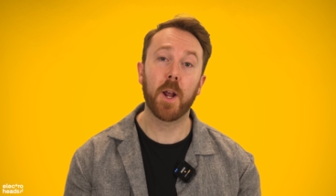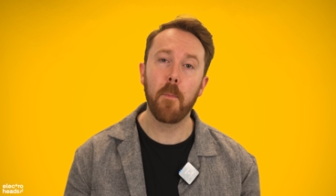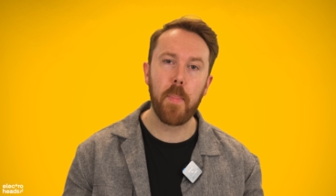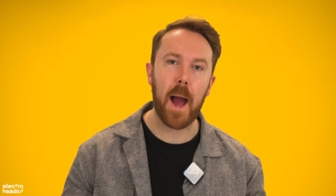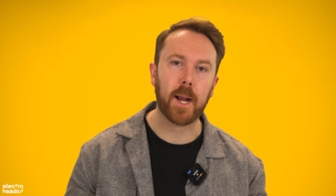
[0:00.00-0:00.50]
But
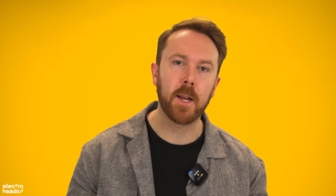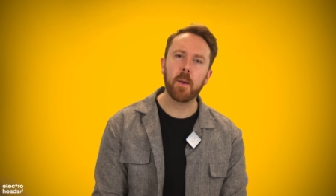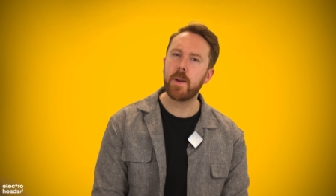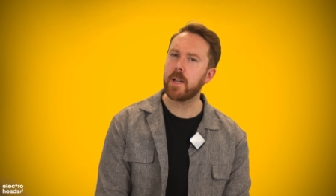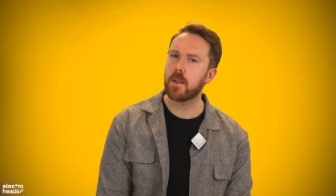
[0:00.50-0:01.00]
I'm back, and
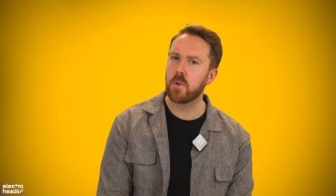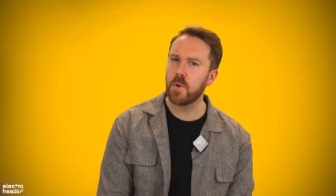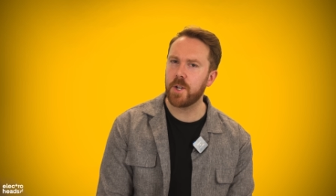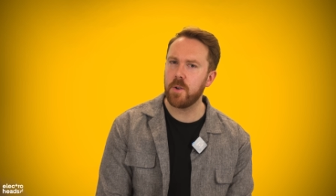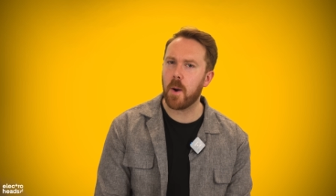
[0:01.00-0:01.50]
I'm here to
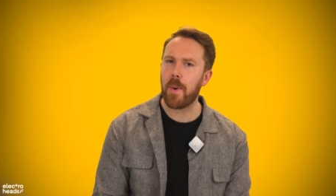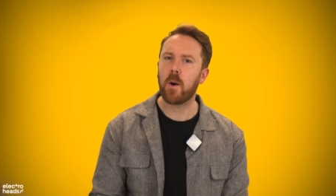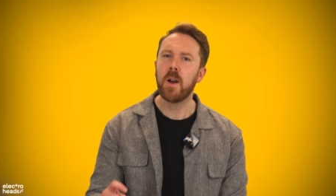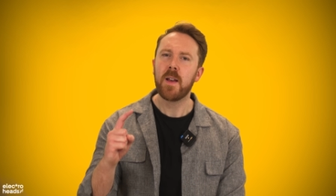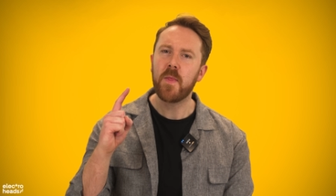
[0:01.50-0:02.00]
talk to you
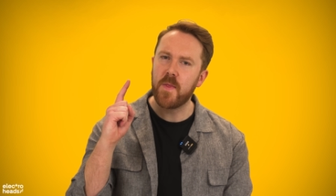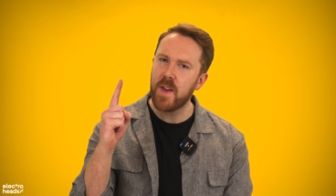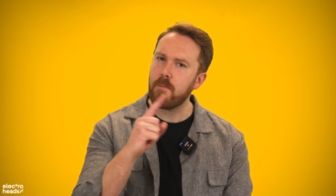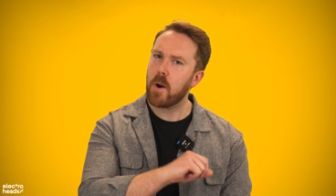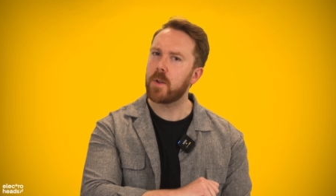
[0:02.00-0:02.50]
about
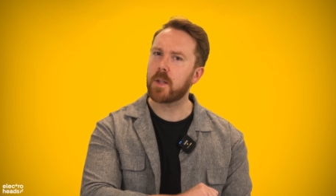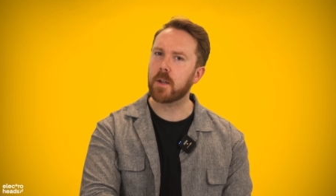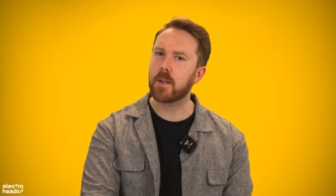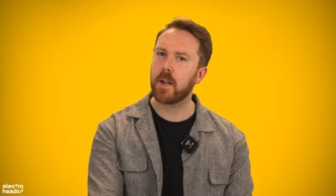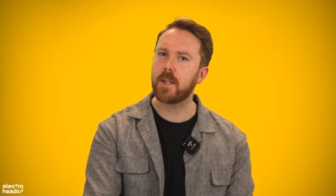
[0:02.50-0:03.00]
the most
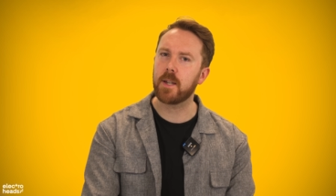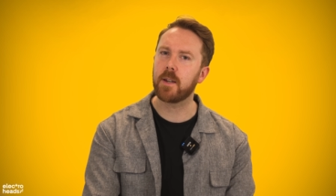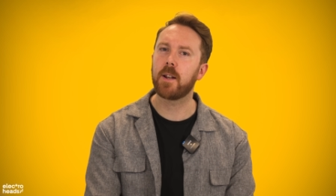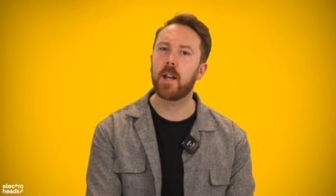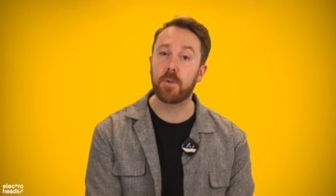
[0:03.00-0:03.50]

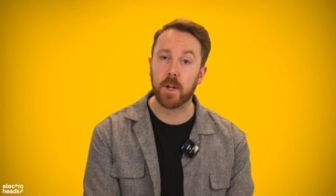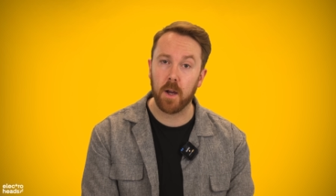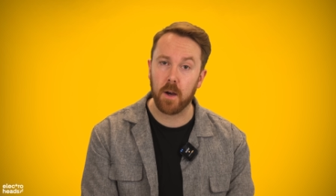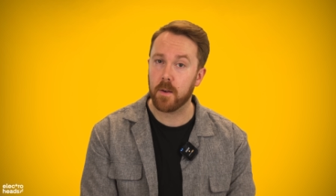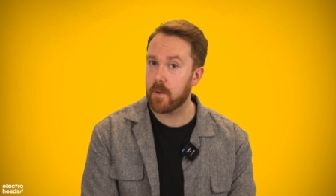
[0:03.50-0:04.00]
exciting electric
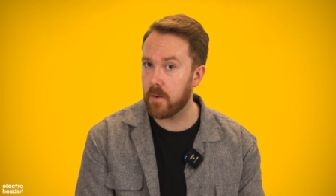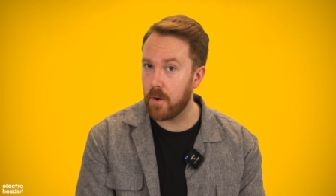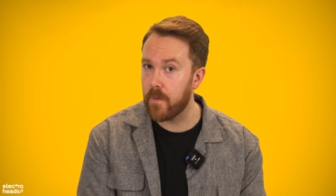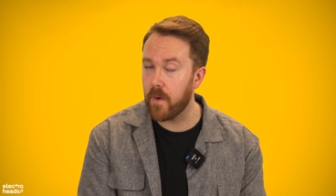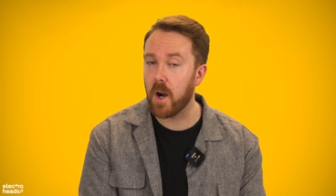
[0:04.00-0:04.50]
car
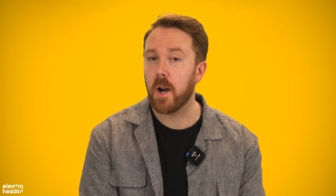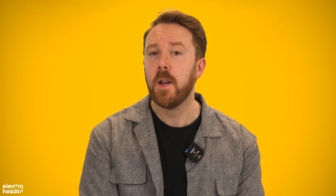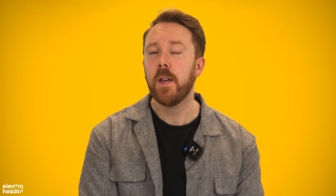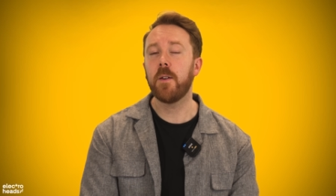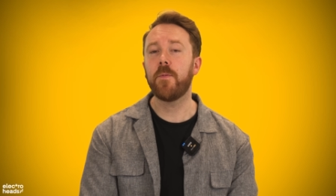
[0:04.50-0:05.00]
so far.
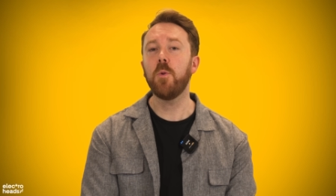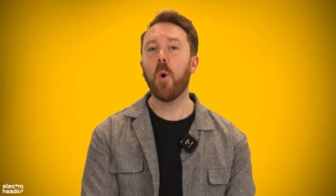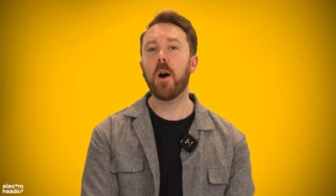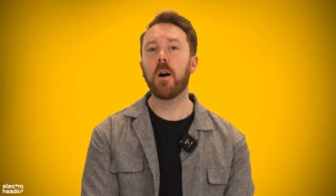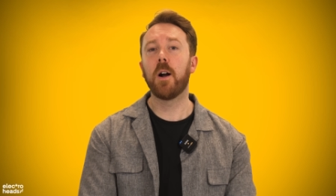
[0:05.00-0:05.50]
If
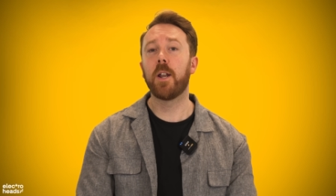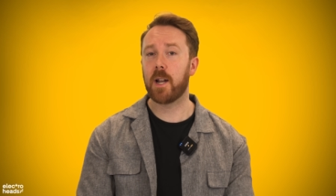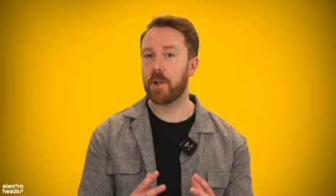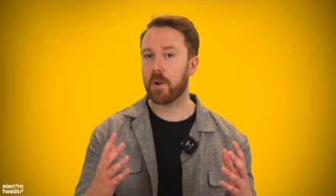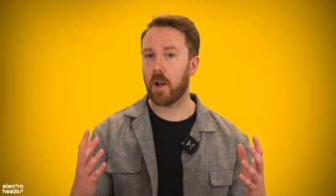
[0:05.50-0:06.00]
you are an
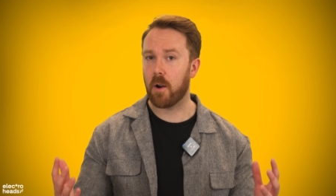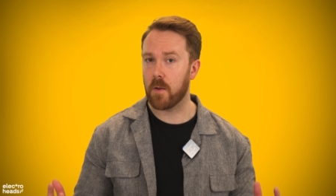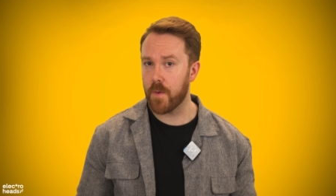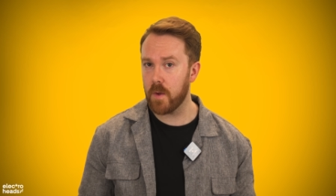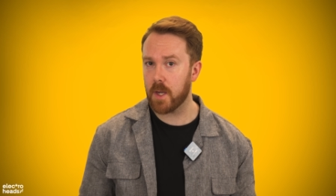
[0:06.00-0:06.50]
electric car
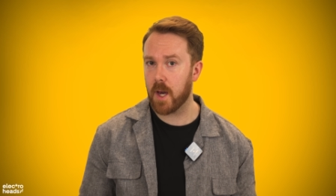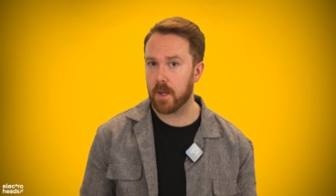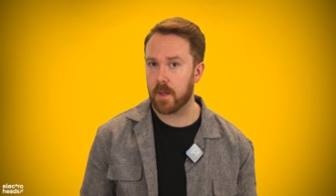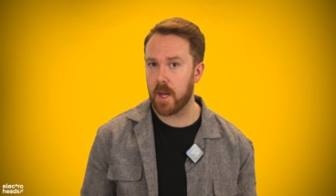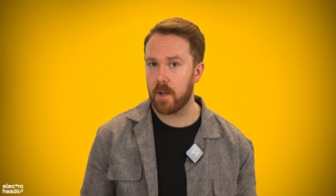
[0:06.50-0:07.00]

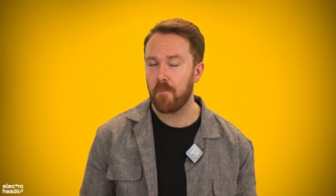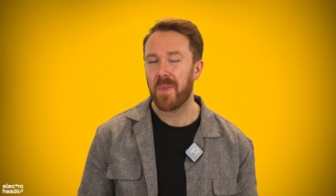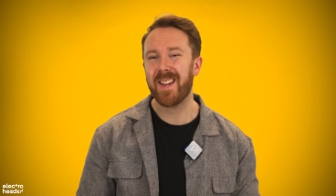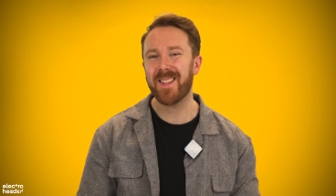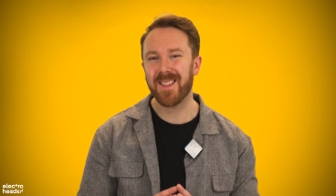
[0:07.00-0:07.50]
enthusiast, then
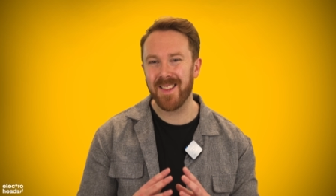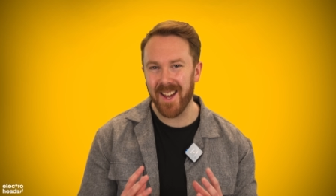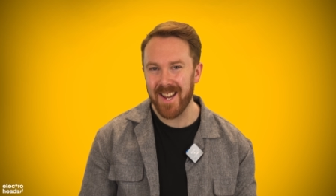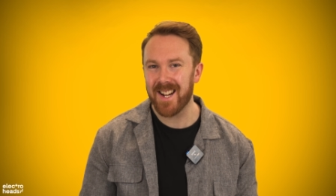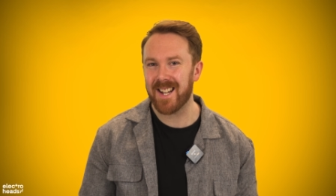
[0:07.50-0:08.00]
it's
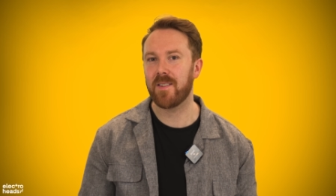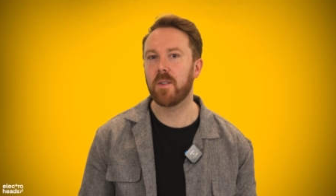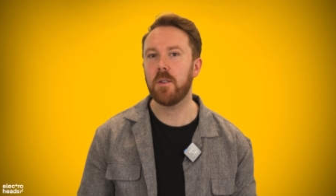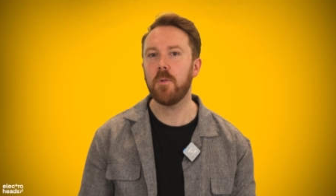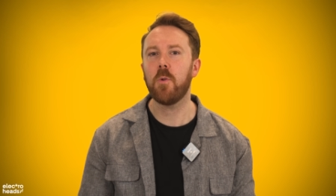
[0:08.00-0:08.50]
likely
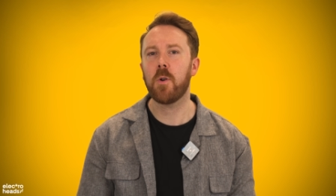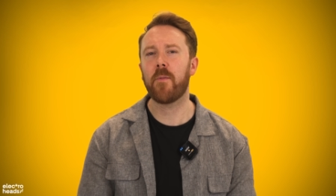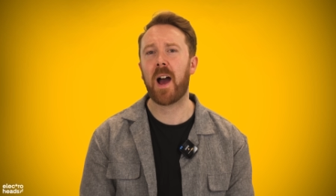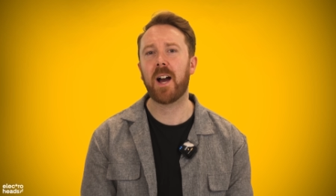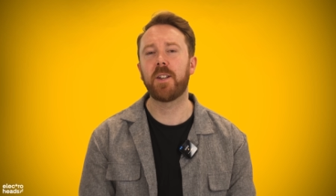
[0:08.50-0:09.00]
that you will
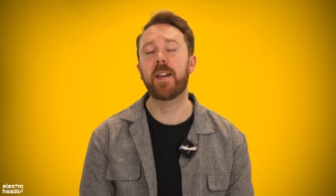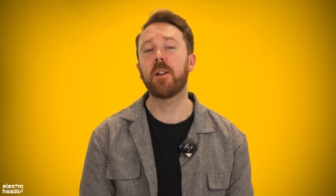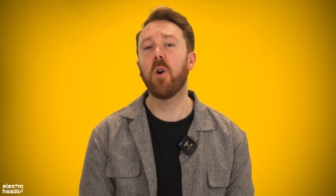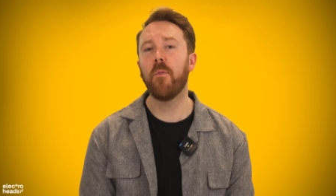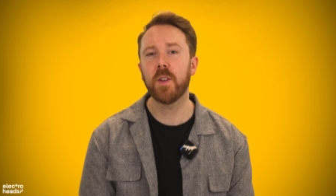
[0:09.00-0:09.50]
have had a
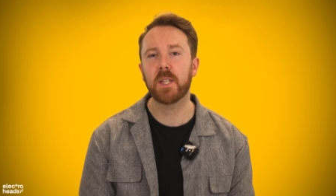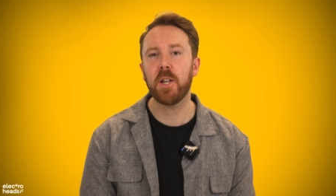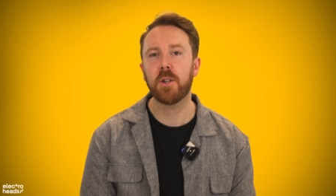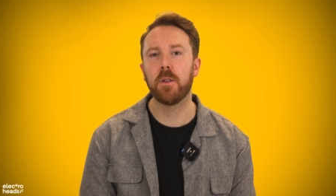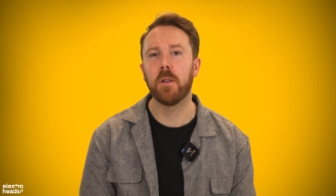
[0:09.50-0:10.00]

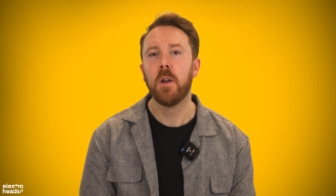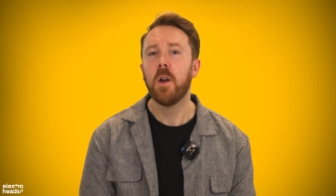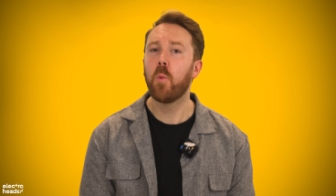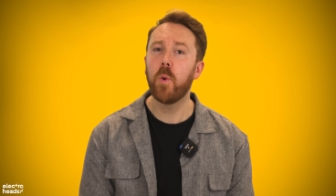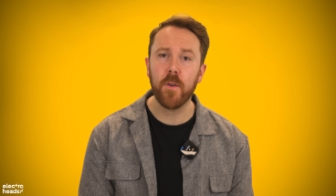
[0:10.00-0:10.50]
conversation
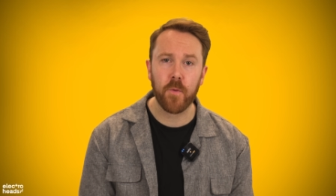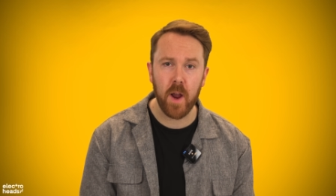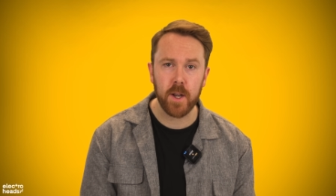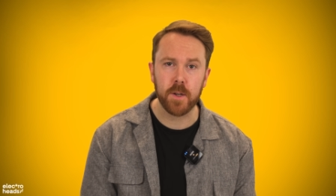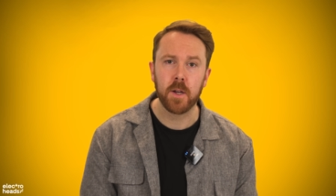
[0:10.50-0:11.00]
with a
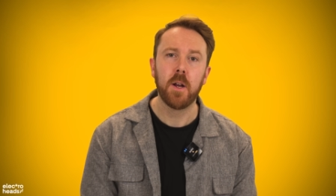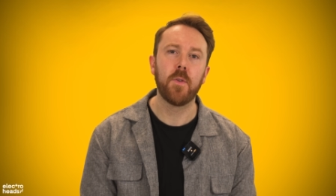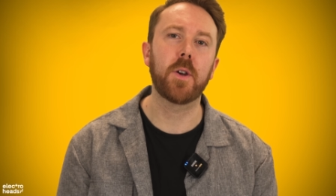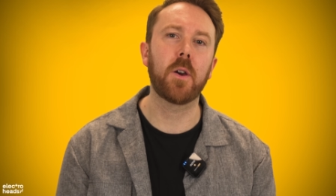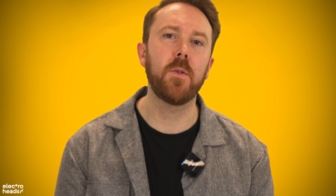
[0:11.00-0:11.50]
friend
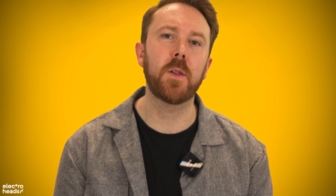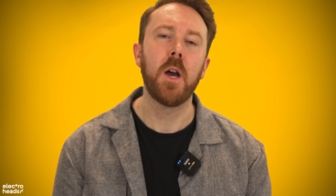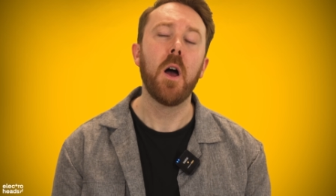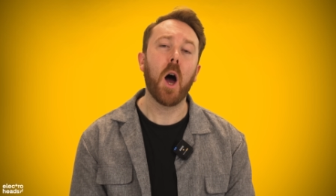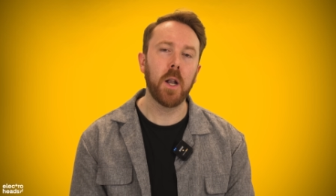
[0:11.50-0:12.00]
that goes
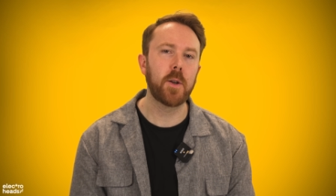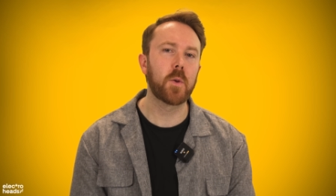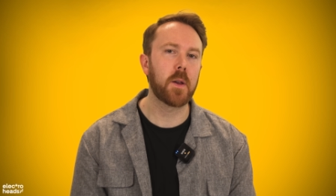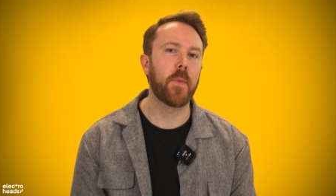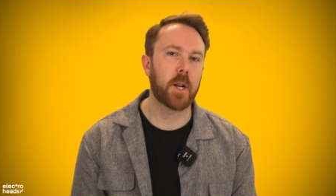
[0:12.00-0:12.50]
a
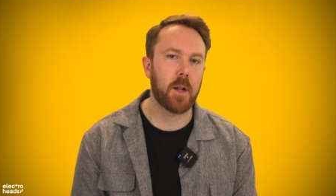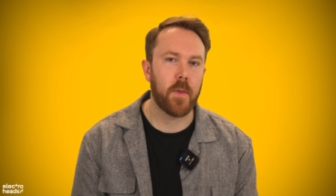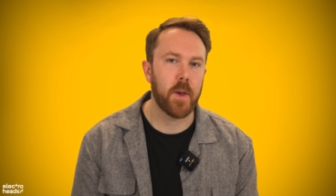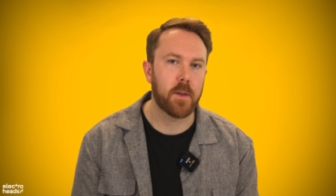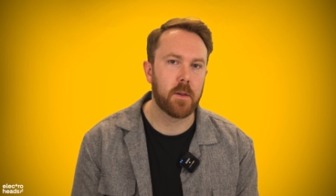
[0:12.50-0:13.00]
little something
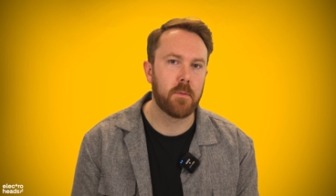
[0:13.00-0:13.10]
like this.